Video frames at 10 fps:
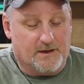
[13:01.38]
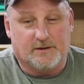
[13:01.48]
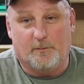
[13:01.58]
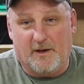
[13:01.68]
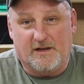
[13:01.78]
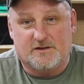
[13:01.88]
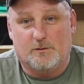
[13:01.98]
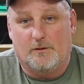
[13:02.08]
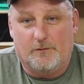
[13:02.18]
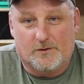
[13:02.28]
got the biggest
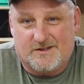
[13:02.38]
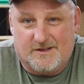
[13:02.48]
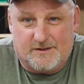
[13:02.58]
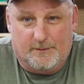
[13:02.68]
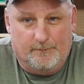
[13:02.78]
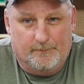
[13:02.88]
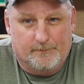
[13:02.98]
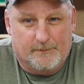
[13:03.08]
12-volt system,